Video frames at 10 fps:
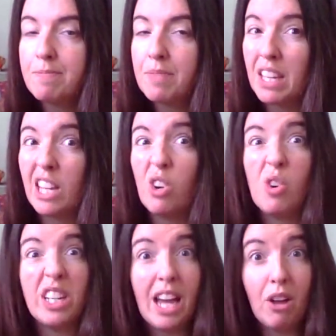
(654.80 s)
Can they grow
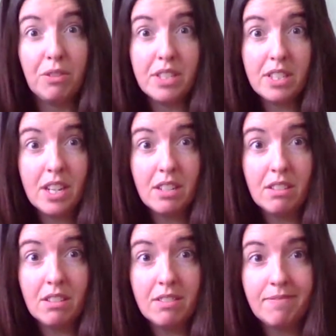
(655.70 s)
in Galveston?
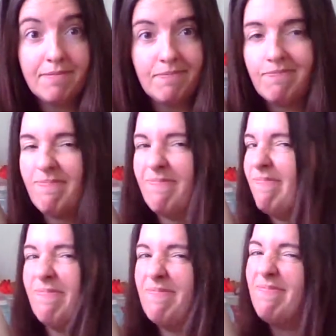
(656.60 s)

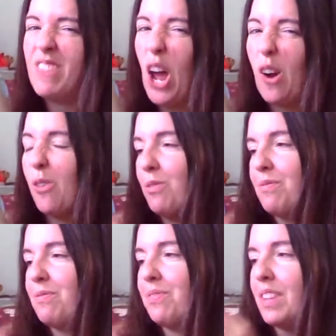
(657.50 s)
No.
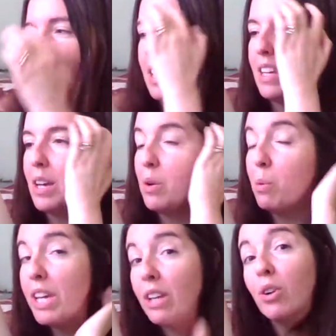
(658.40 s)

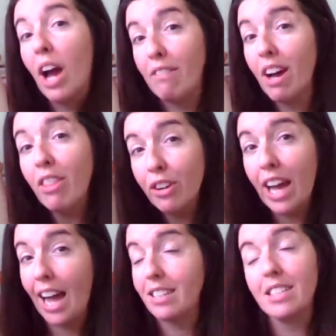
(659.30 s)
We can have other
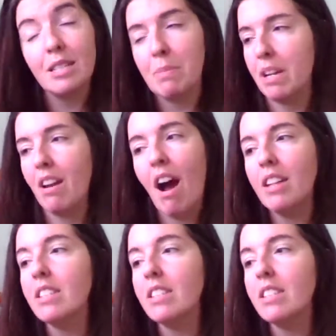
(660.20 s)
cactus, but not